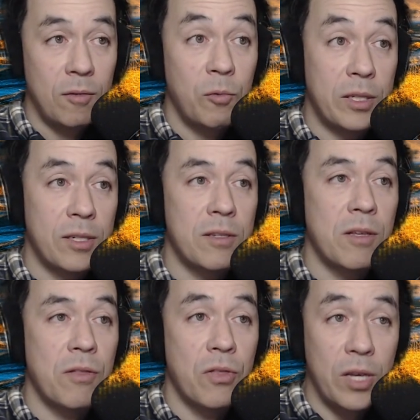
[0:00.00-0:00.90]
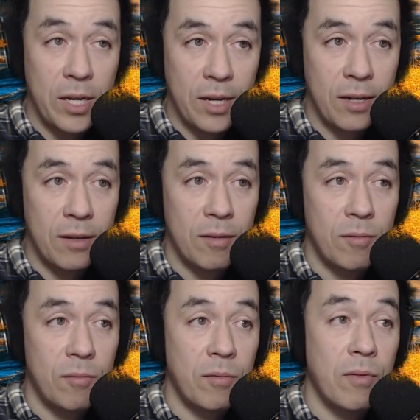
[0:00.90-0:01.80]
Which is the thing.
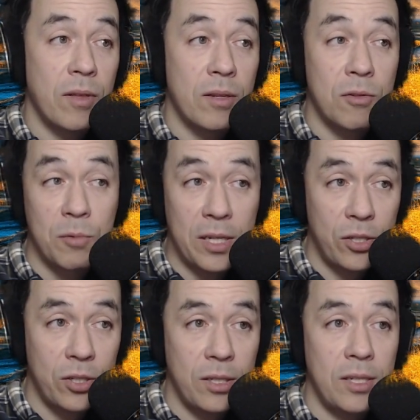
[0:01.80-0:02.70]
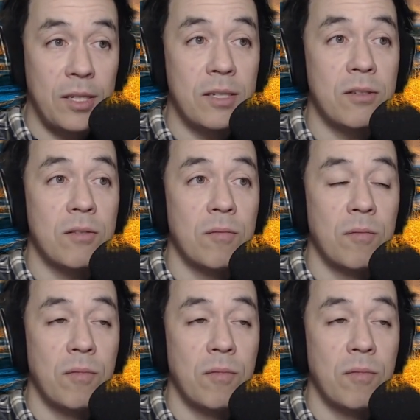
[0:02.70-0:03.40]
The Switch is